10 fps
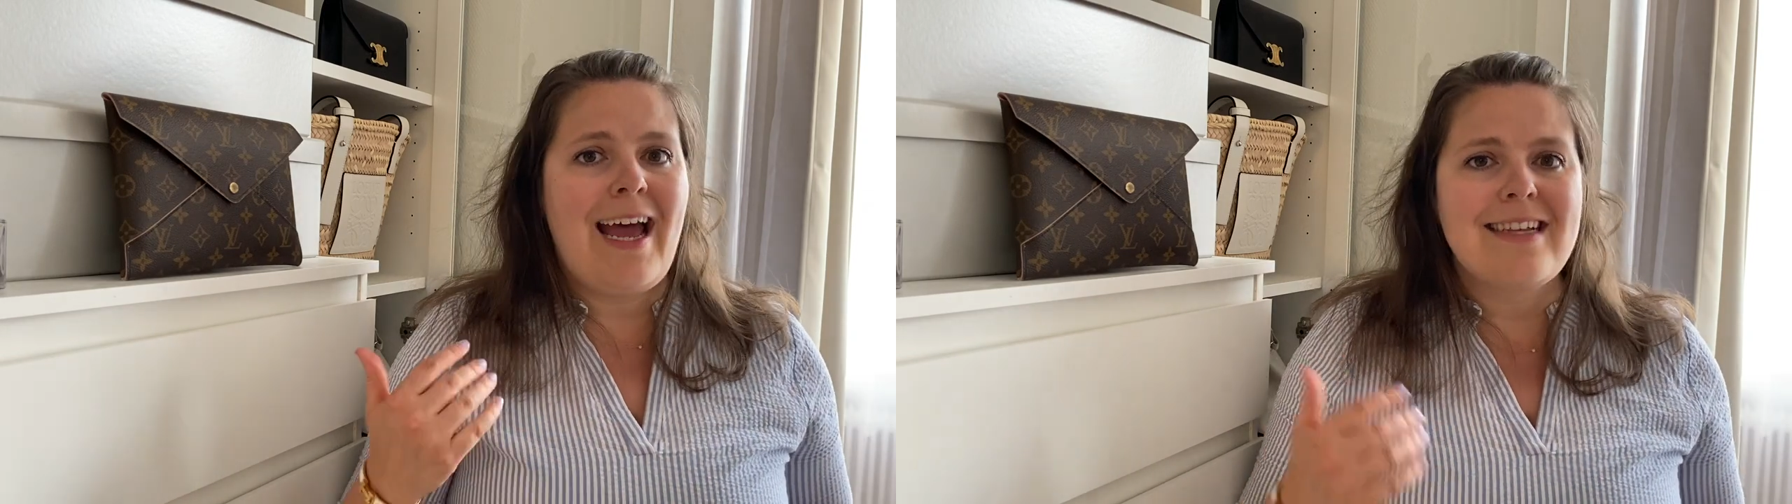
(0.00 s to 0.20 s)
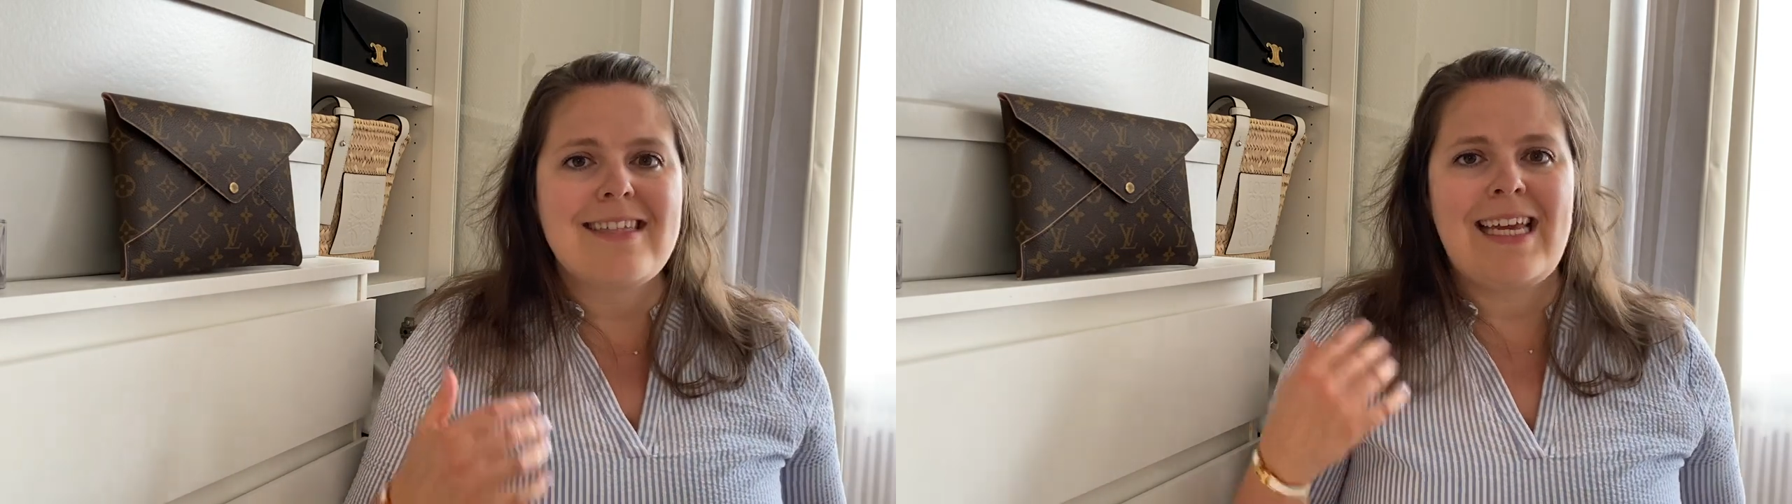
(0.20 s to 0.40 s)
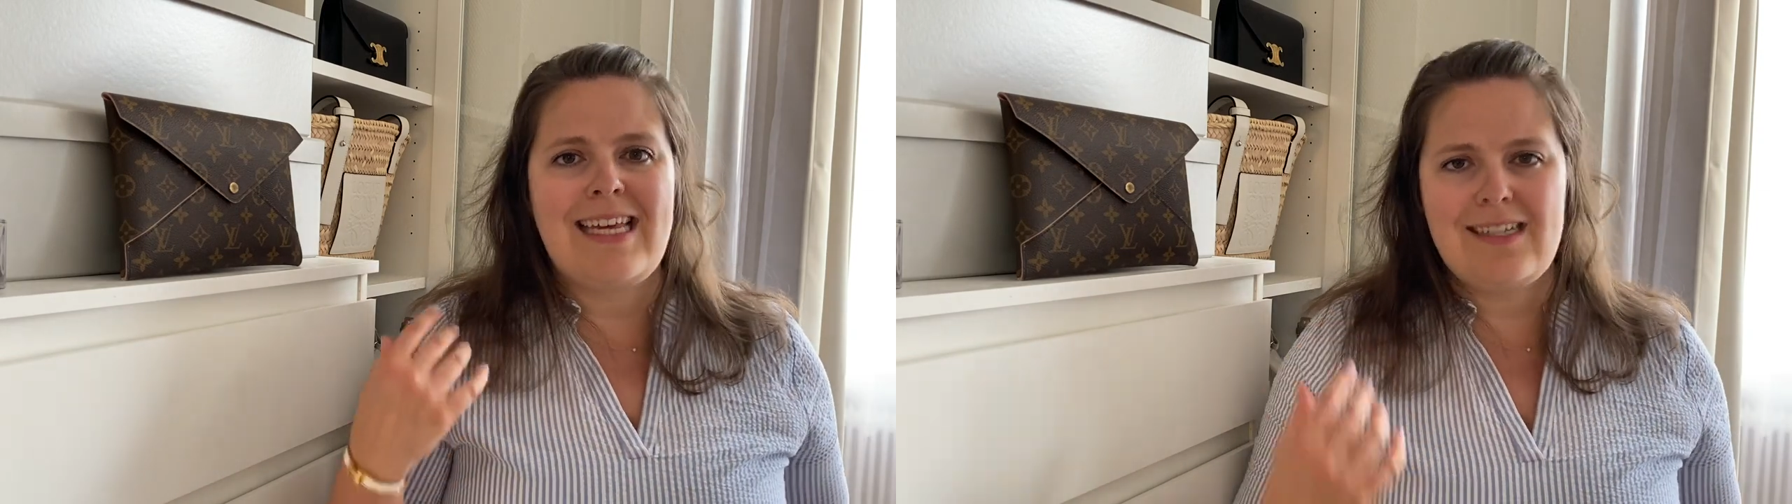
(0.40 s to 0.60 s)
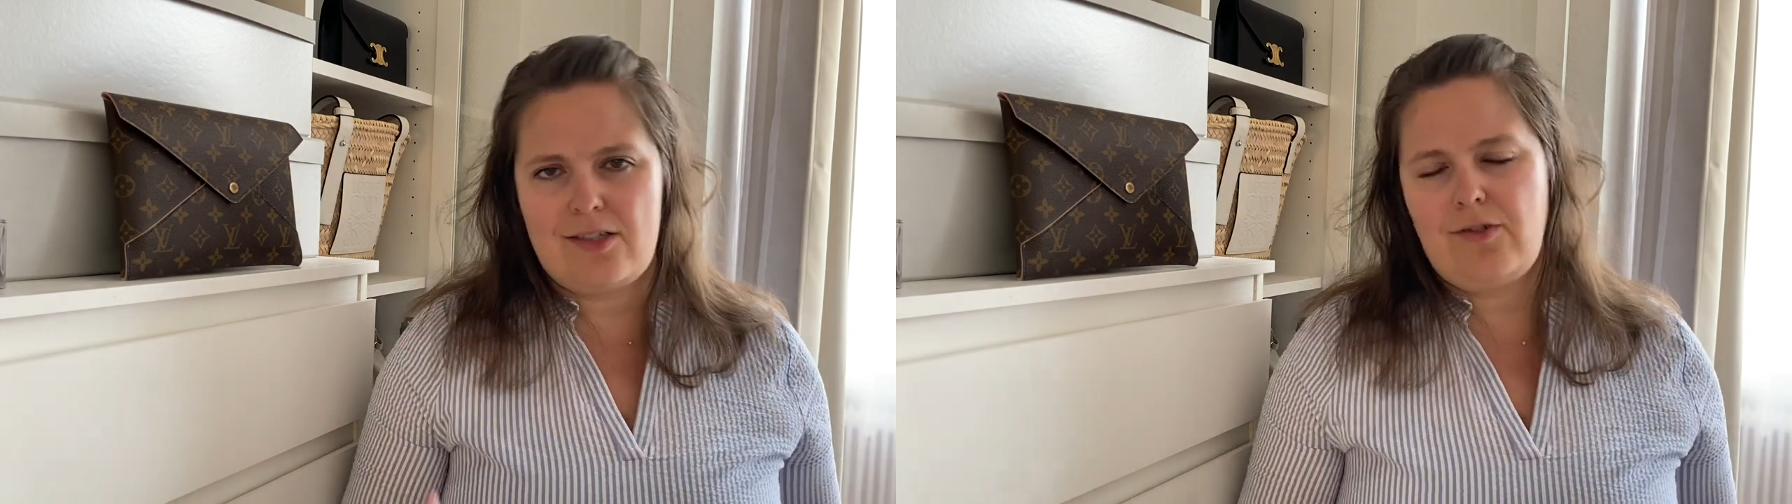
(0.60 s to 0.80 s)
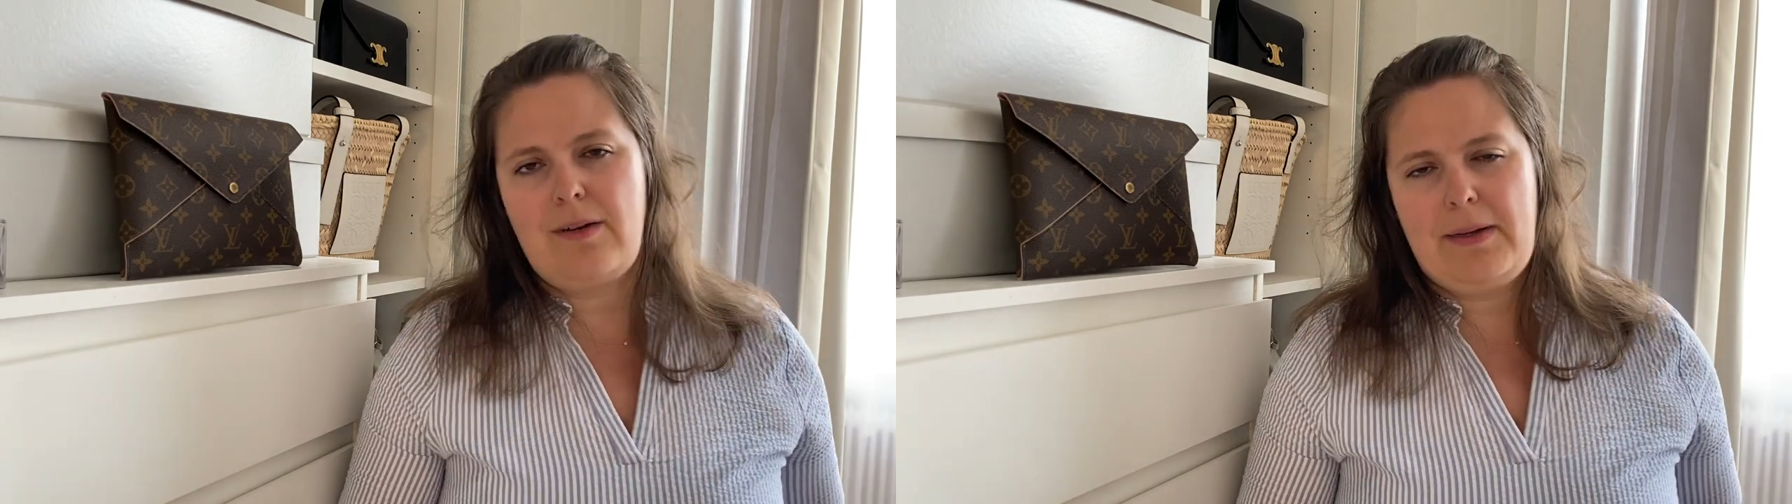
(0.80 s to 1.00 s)
has a
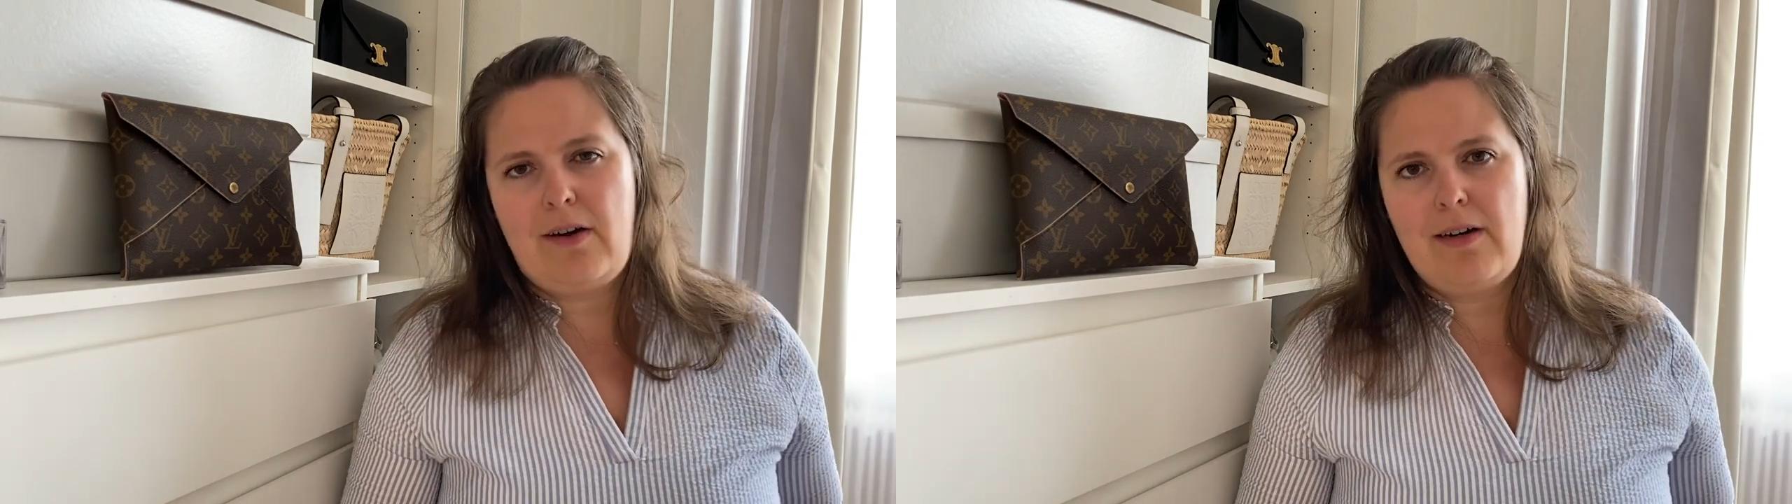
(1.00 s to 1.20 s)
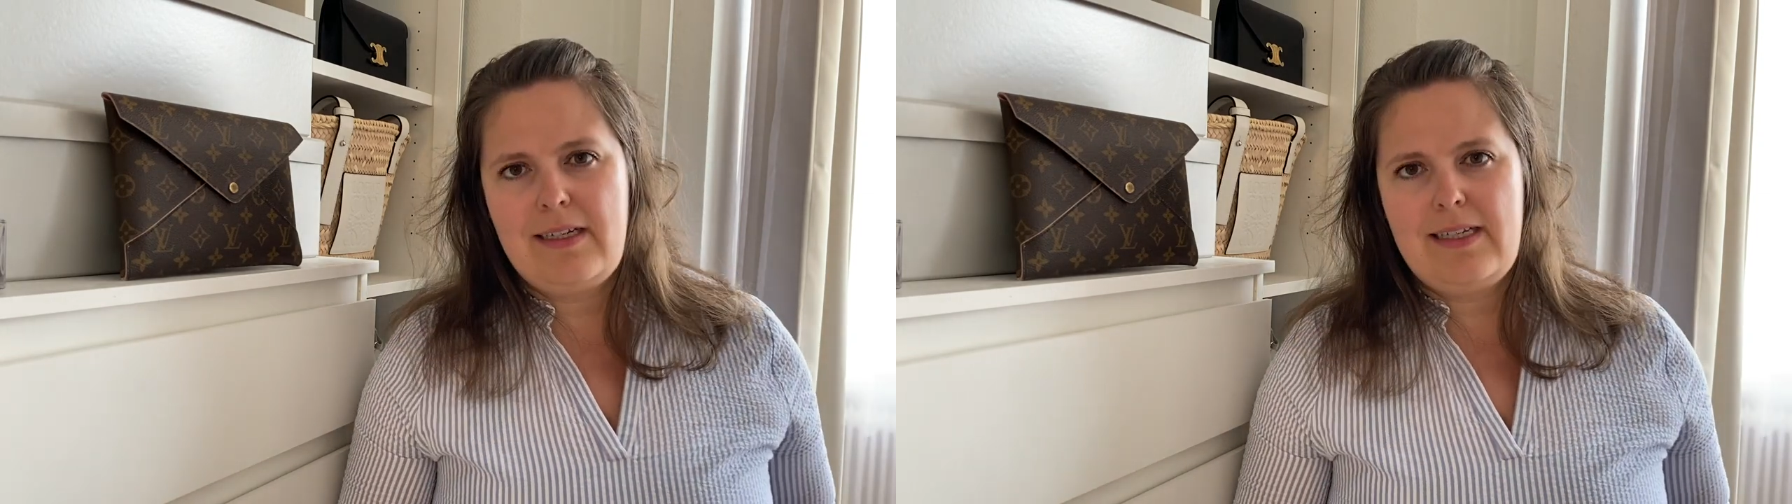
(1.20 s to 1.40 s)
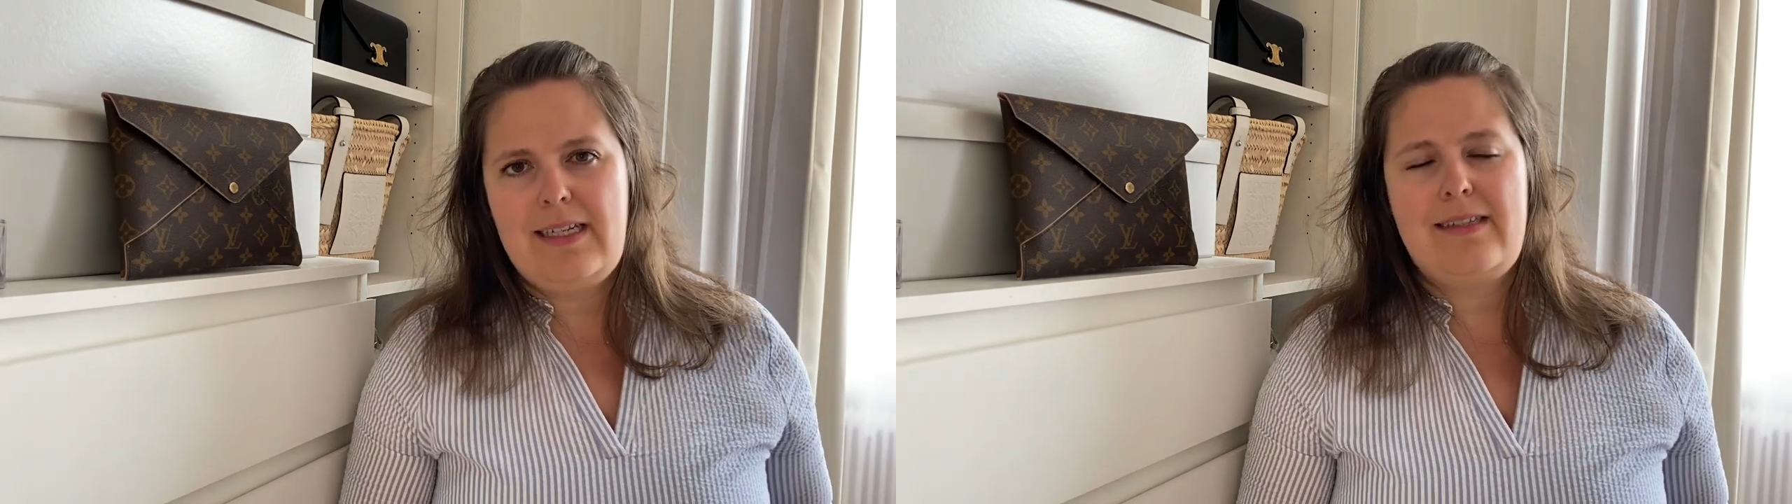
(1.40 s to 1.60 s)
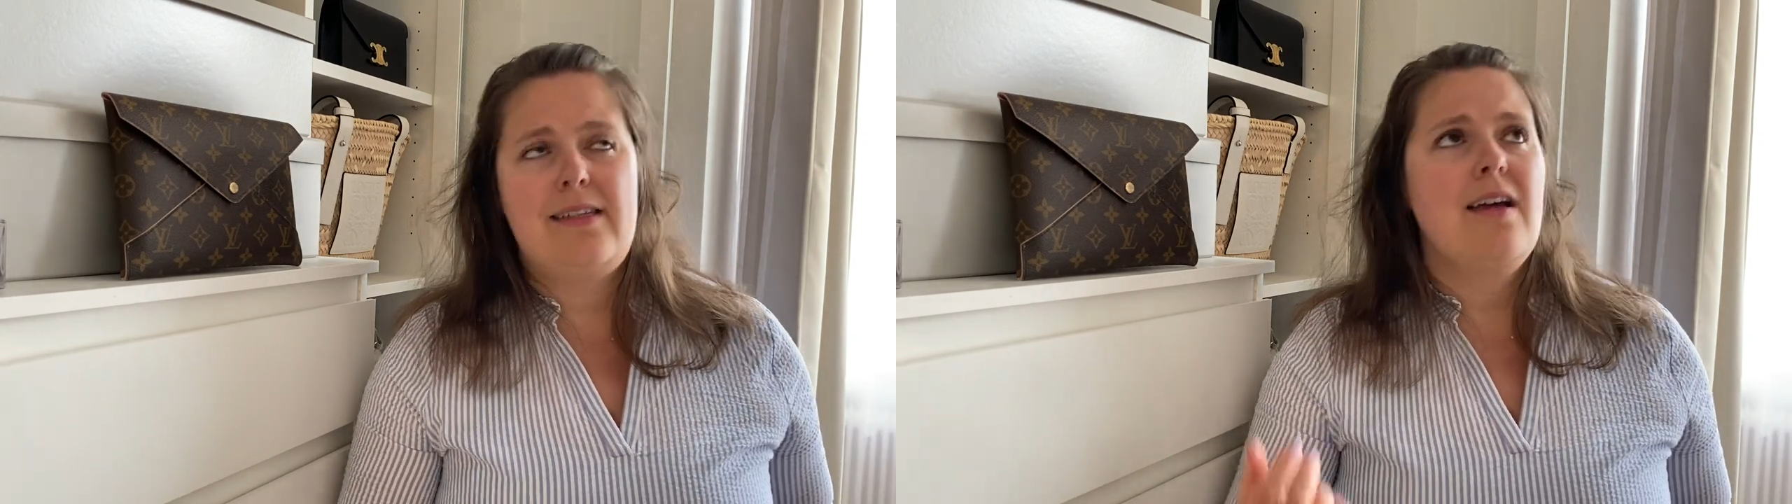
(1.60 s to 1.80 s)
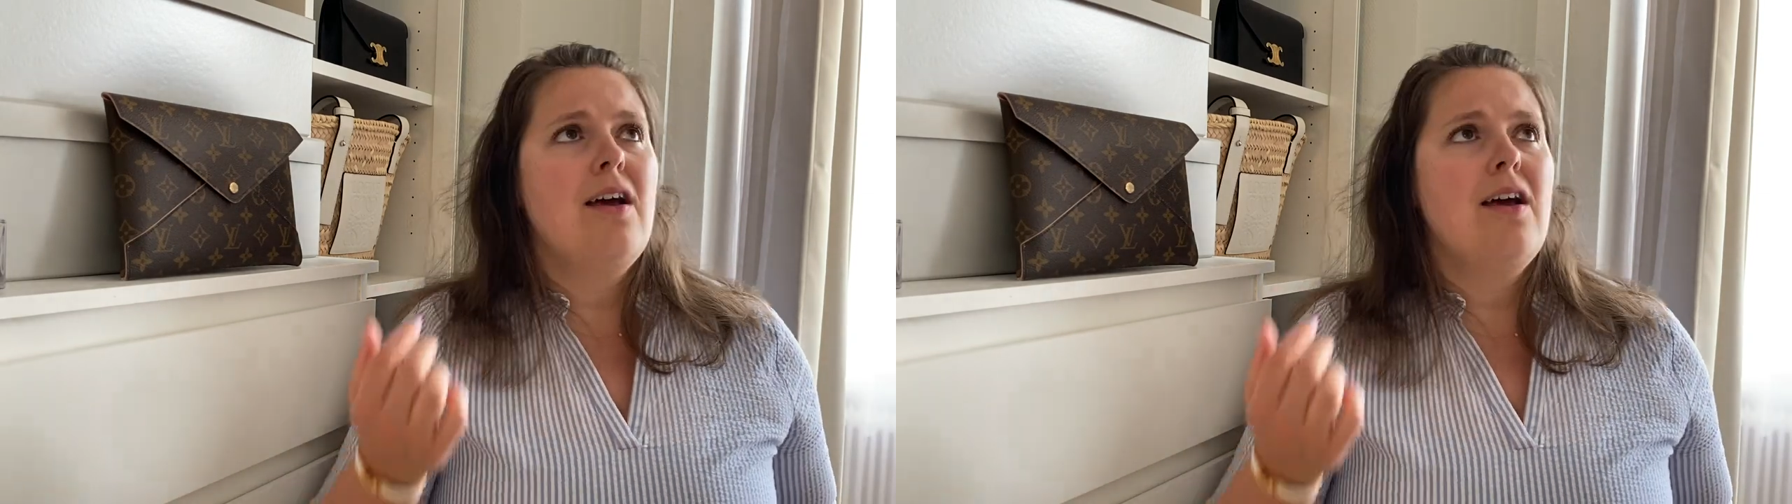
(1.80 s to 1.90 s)
history behind it,